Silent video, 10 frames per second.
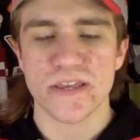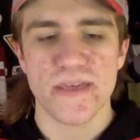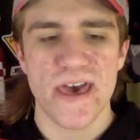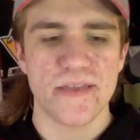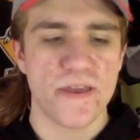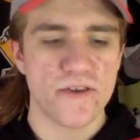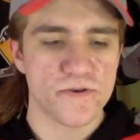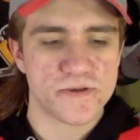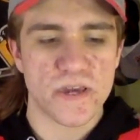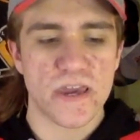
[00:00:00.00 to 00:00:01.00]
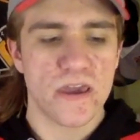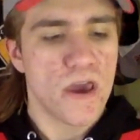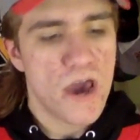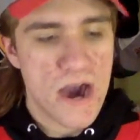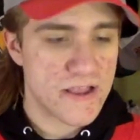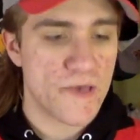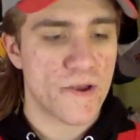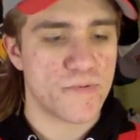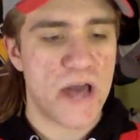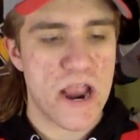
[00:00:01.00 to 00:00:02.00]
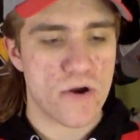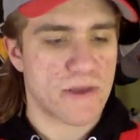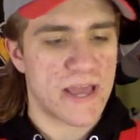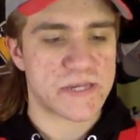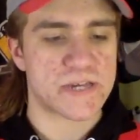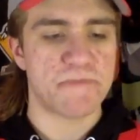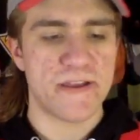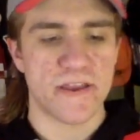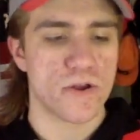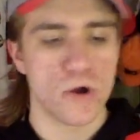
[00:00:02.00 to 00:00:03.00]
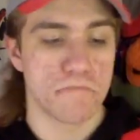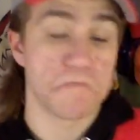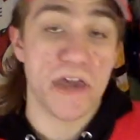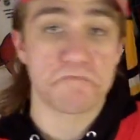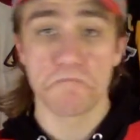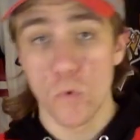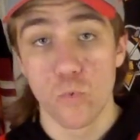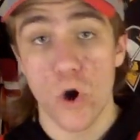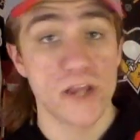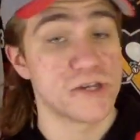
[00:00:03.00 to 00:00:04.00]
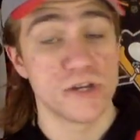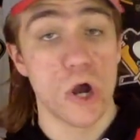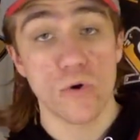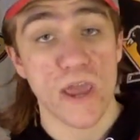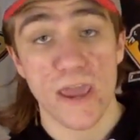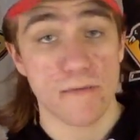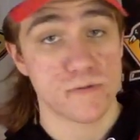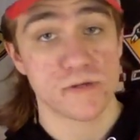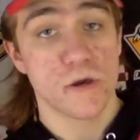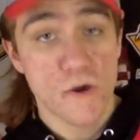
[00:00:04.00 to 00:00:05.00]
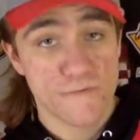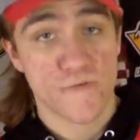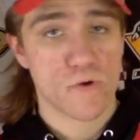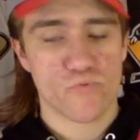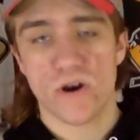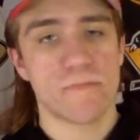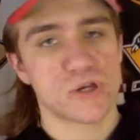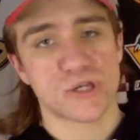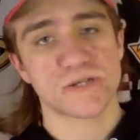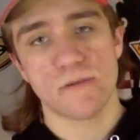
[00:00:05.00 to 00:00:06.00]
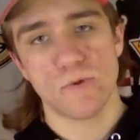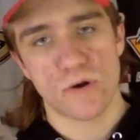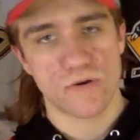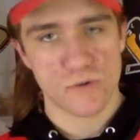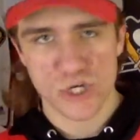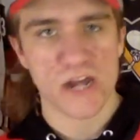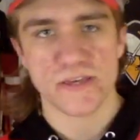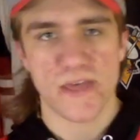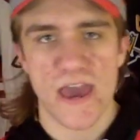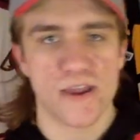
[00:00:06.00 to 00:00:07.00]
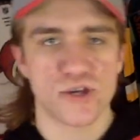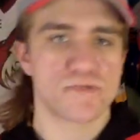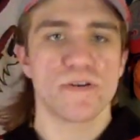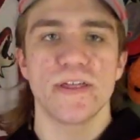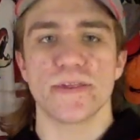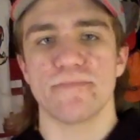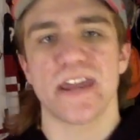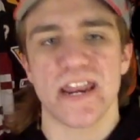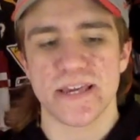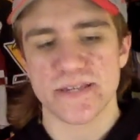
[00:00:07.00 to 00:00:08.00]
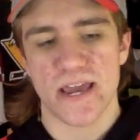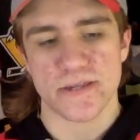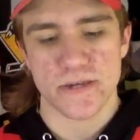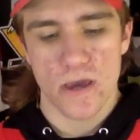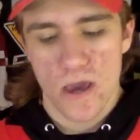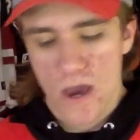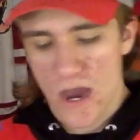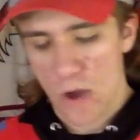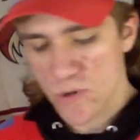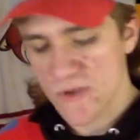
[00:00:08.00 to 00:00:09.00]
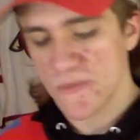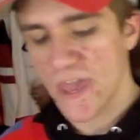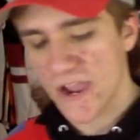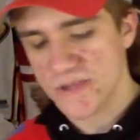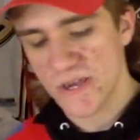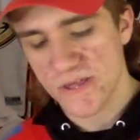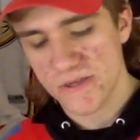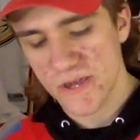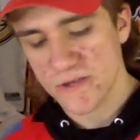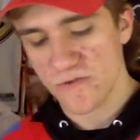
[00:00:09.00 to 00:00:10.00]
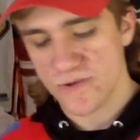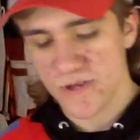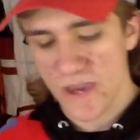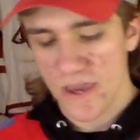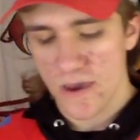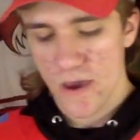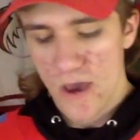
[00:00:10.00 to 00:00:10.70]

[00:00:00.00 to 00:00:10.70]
to the head. Then you'll see another player get suspended like 1 to no games for pretty much a similar check to the head. It just really doesn't make any sense with some of the inconsistencies you see